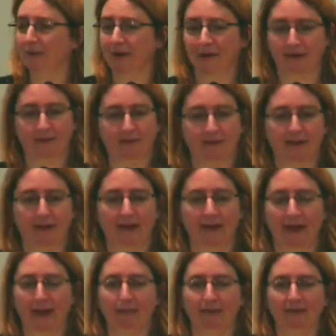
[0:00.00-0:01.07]
it
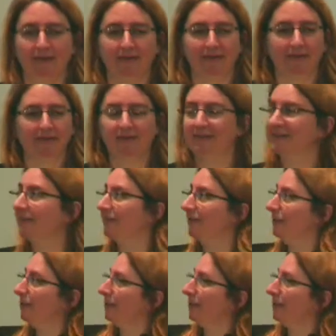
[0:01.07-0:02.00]
happens, and he says,